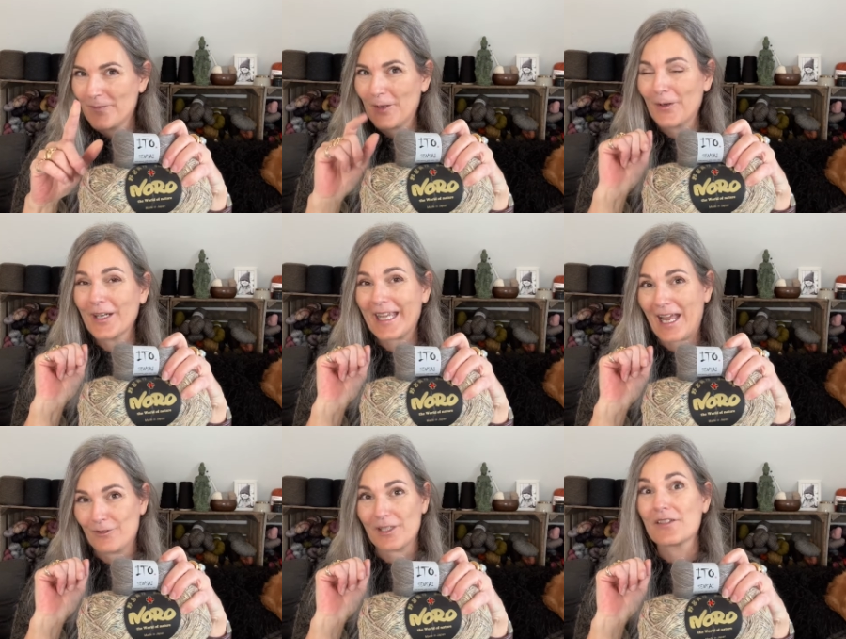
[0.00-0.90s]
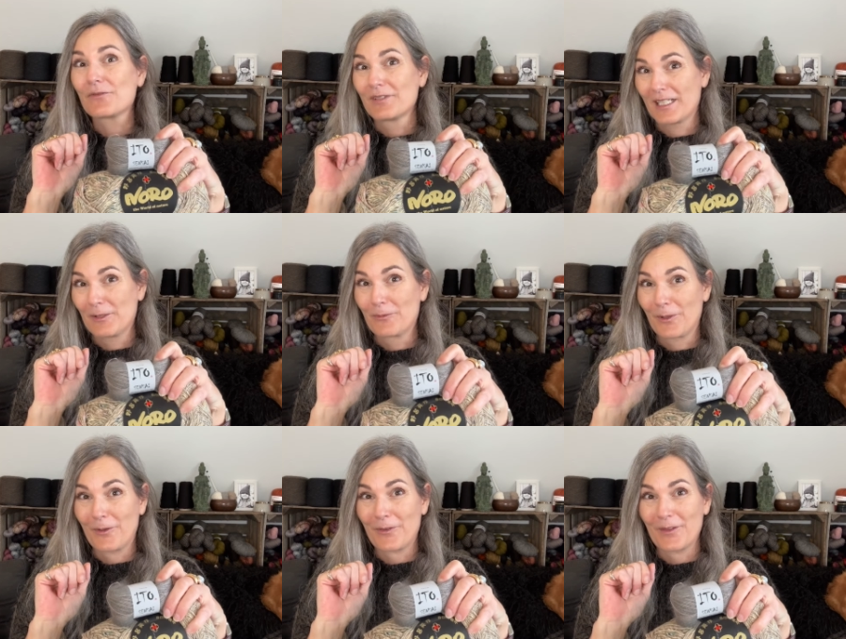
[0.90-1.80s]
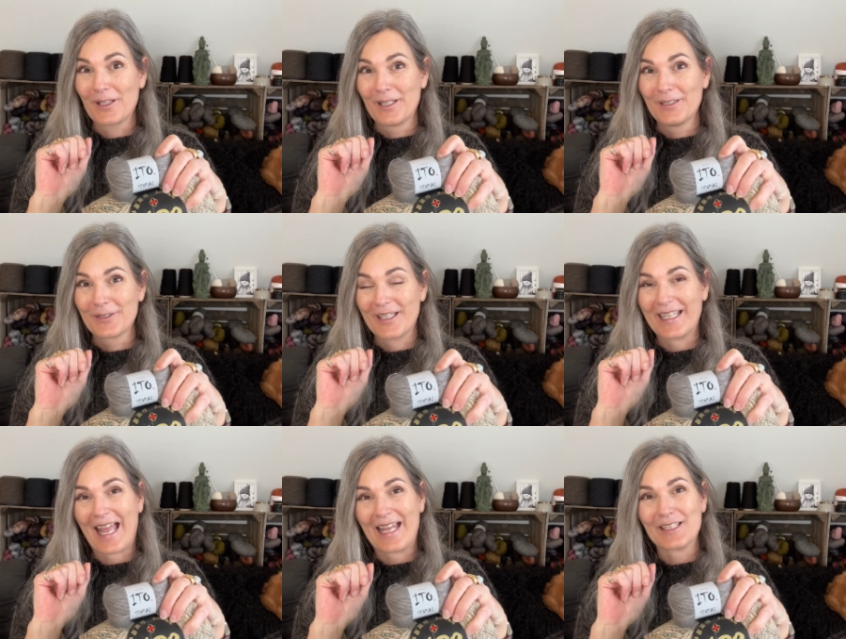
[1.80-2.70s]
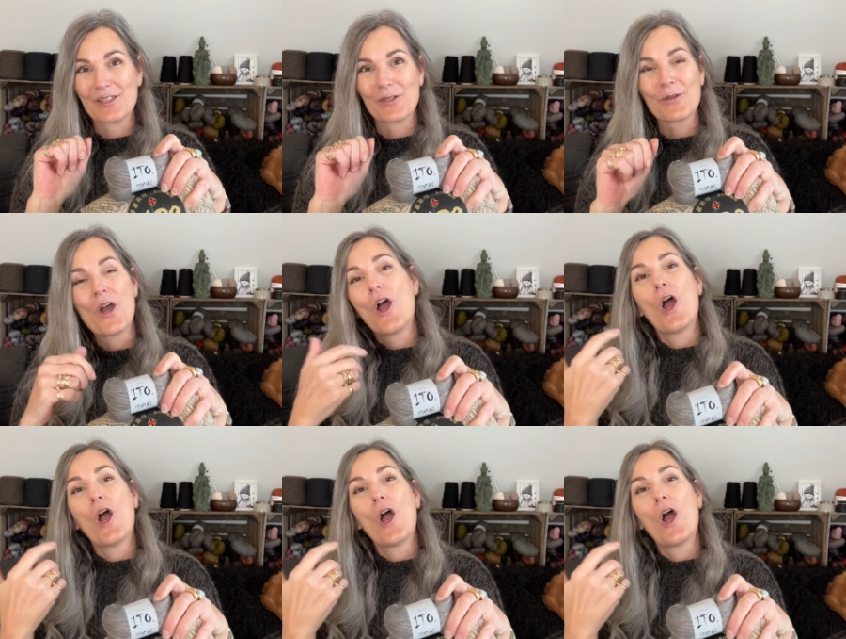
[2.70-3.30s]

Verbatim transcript: her account is really worth looking at too.